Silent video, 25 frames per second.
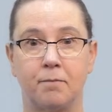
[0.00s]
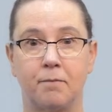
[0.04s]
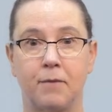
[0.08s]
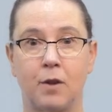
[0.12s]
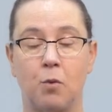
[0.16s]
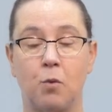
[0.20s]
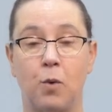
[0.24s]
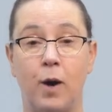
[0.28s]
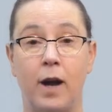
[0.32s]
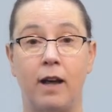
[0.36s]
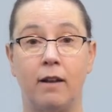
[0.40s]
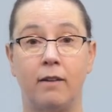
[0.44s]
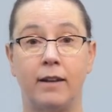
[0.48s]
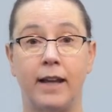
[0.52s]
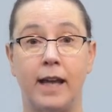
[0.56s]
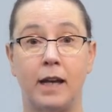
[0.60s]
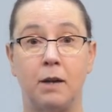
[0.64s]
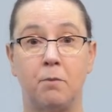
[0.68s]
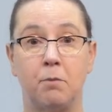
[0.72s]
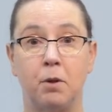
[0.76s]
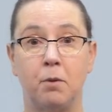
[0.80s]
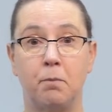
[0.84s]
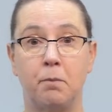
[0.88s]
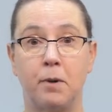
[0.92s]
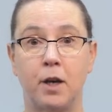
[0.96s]
wild
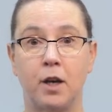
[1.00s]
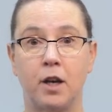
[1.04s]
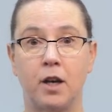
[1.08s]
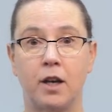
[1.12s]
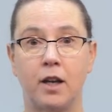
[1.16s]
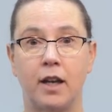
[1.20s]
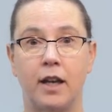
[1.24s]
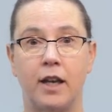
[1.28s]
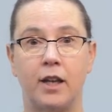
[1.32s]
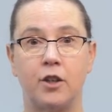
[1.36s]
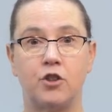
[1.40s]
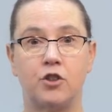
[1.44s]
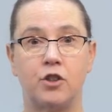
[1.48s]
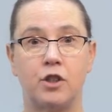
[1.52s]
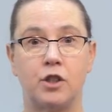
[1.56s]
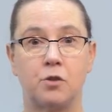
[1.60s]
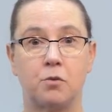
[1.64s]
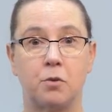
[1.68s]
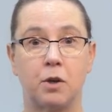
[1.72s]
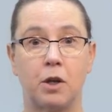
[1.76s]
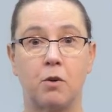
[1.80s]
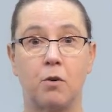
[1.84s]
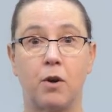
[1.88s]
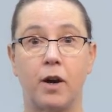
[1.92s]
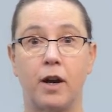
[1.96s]
animal park, and she's
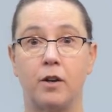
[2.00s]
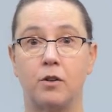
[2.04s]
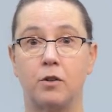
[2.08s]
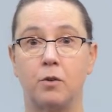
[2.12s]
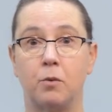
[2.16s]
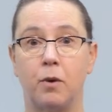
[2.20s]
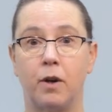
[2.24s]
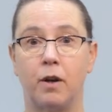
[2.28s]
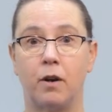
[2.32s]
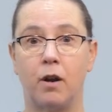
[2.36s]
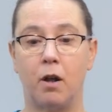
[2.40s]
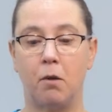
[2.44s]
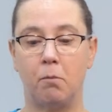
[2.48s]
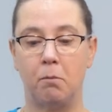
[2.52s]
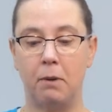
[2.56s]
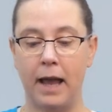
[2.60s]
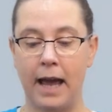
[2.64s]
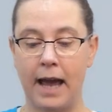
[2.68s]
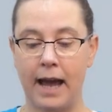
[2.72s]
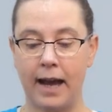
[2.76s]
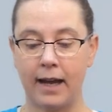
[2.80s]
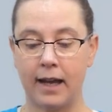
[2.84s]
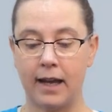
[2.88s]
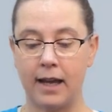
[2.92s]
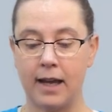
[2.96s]
required to wear all
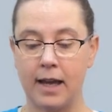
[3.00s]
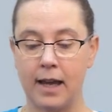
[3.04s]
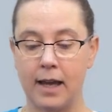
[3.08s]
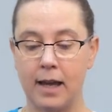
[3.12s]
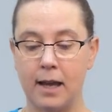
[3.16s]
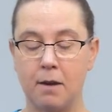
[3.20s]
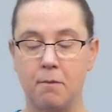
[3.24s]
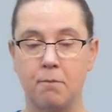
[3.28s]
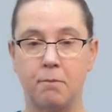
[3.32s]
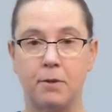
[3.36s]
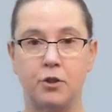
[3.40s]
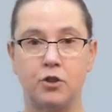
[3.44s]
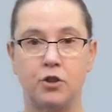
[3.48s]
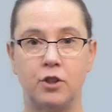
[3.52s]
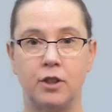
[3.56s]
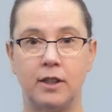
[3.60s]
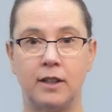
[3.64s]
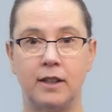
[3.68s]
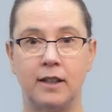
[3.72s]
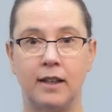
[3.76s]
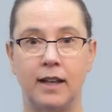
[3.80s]
black, but she